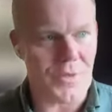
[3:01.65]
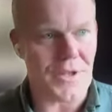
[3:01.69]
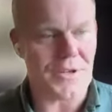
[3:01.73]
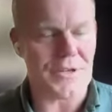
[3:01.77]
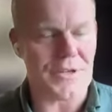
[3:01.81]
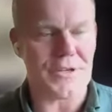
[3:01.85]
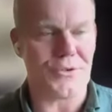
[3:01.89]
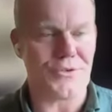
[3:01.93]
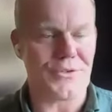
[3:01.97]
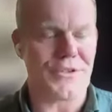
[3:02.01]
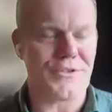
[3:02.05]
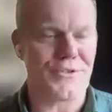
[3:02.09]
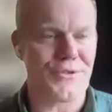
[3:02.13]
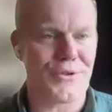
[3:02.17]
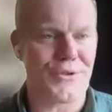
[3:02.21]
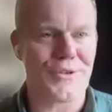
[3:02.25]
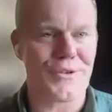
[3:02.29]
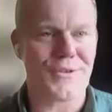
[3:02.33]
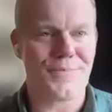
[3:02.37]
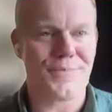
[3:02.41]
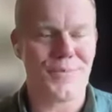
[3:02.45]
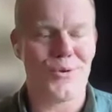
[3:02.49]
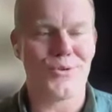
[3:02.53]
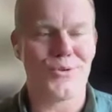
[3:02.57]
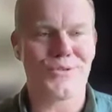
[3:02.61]
job that I
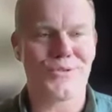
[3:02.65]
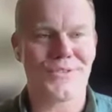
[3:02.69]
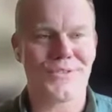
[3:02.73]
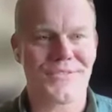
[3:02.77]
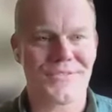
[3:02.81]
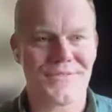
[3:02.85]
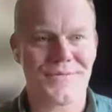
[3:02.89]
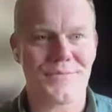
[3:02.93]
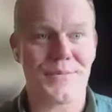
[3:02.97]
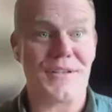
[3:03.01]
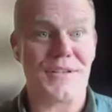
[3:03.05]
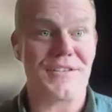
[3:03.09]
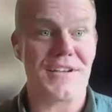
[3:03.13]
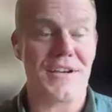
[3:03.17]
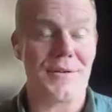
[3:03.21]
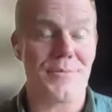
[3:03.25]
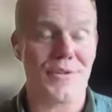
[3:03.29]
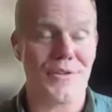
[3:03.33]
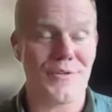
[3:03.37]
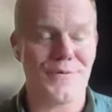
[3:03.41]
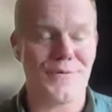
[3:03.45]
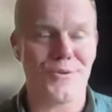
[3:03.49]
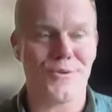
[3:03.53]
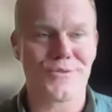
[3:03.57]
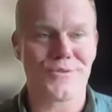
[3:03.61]
undertook post my
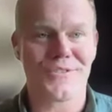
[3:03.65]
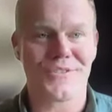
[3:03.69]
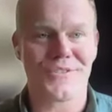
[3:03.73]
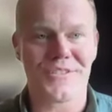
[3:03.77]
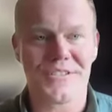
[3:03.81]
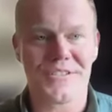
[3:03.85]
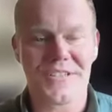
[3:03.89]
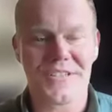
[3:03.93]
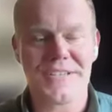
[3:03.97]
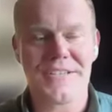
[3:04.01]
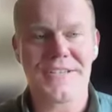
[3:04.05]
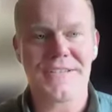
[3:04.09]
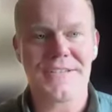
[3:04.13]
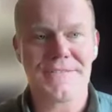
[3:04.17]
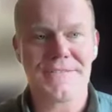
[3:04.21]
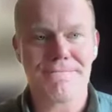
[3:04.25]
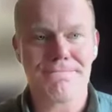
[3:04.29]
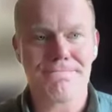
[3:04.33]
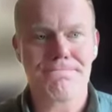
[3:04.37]
time in the forces.